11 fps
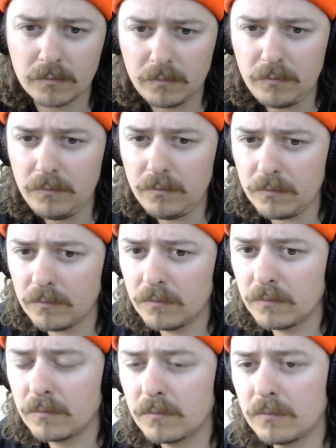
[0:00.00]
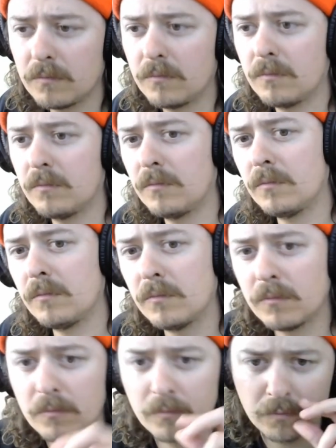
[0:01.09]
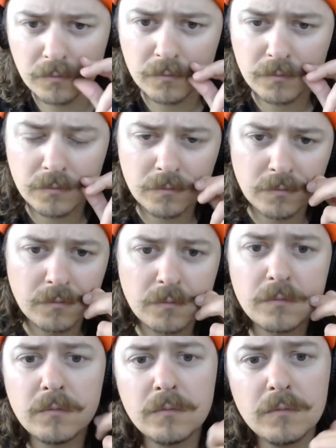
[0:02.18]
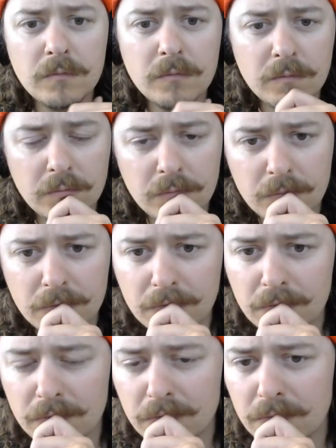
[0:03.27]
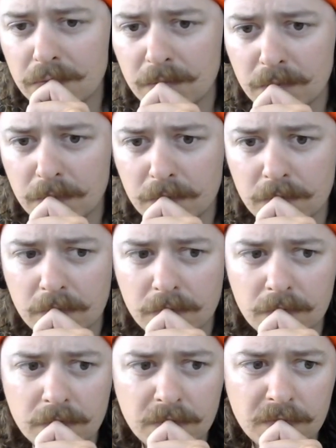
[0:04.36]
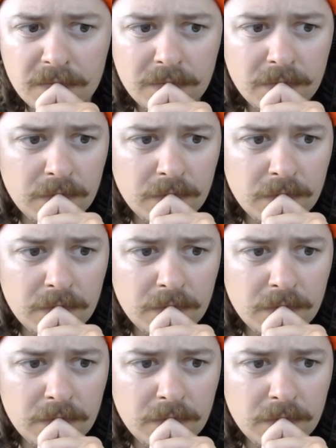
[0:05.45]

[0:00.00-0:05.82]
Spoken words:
This person isn't speaking.